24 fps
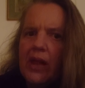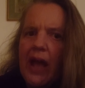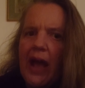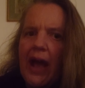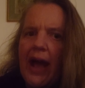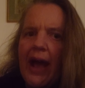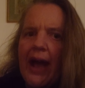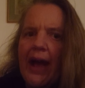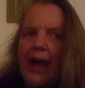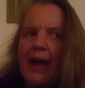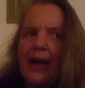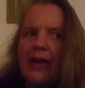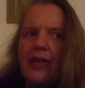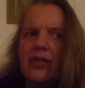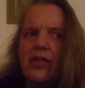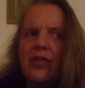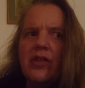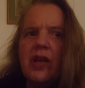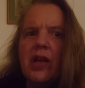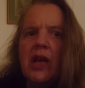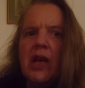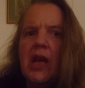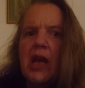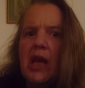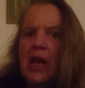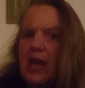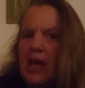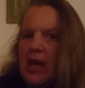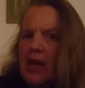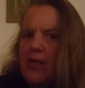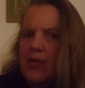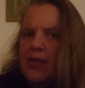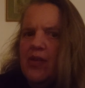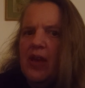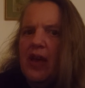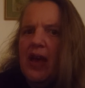And
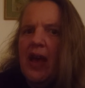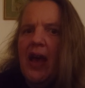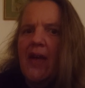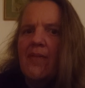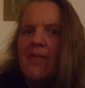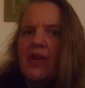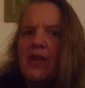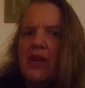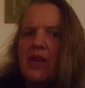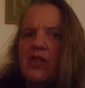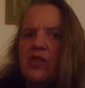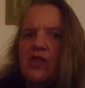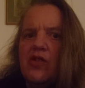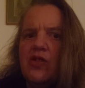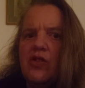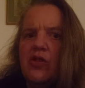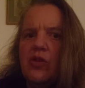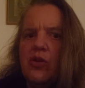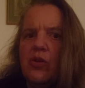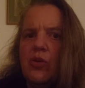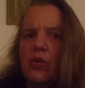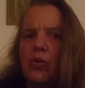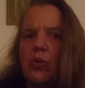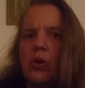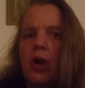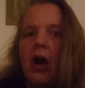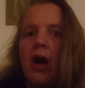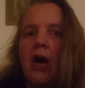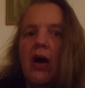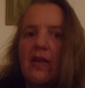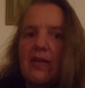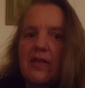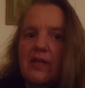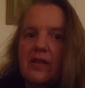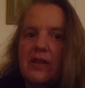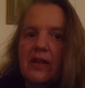If you're having to
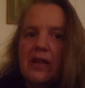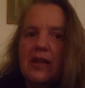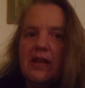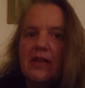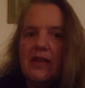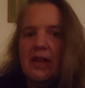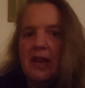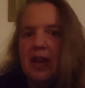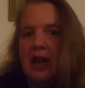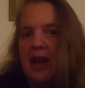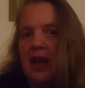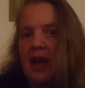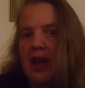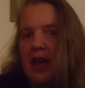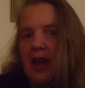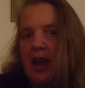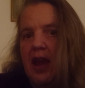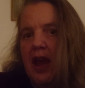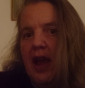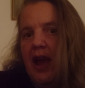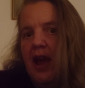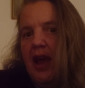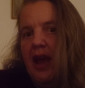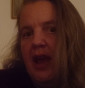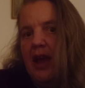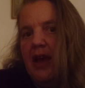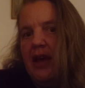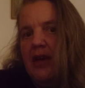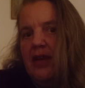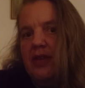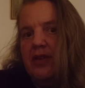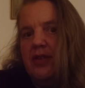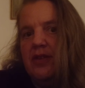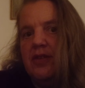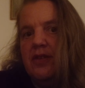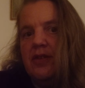isolate again
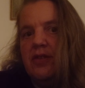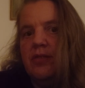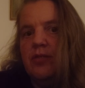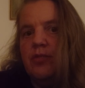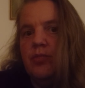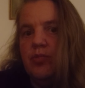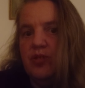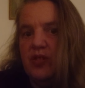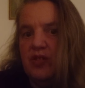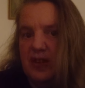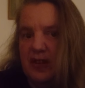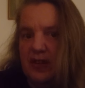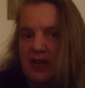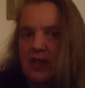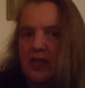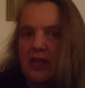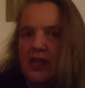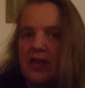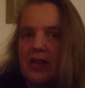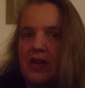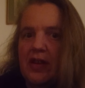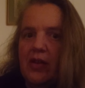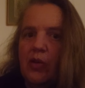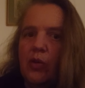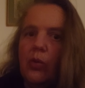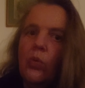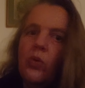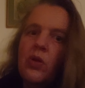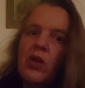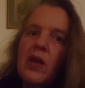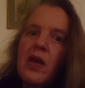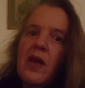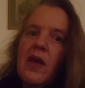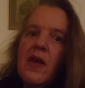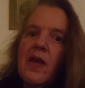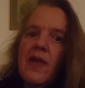and sit still,
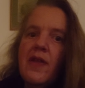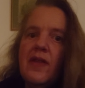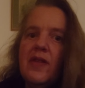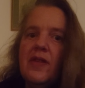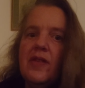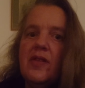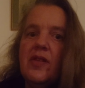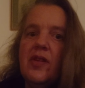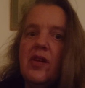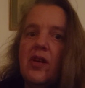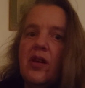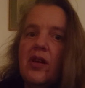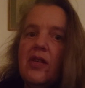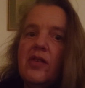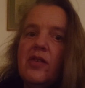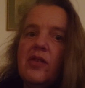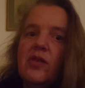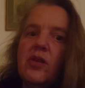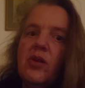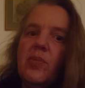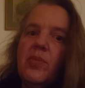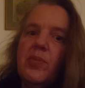this is an ideal